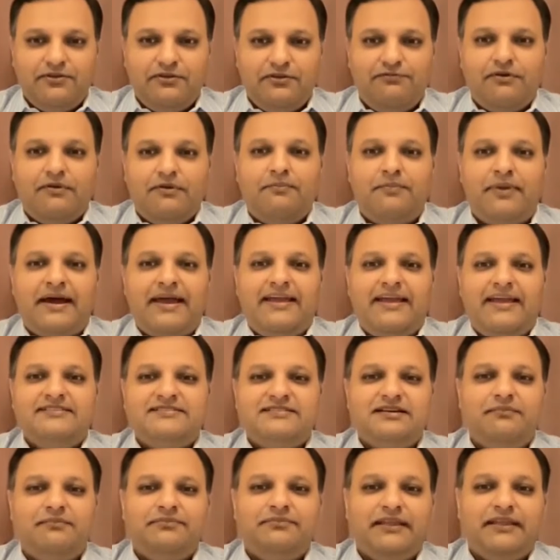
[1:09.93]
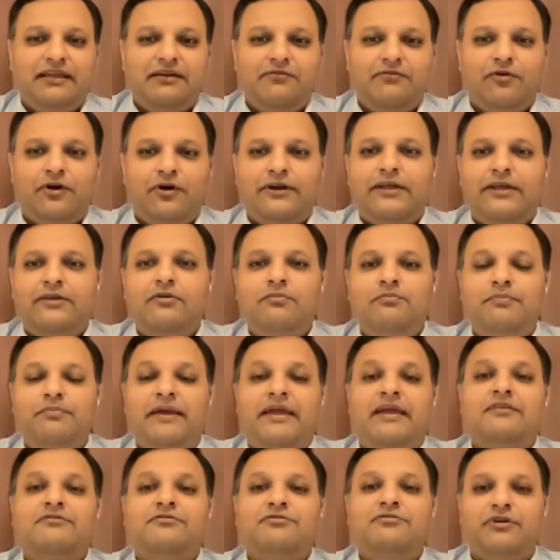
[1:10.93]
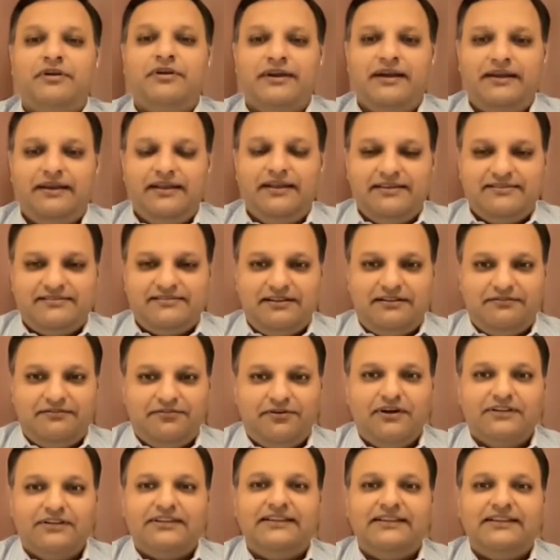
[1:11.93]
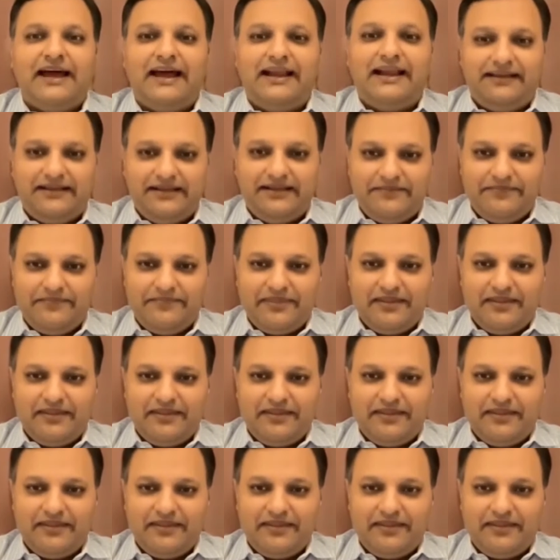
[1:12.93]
So if you're buying something, what are you paying for it? Is it worth that?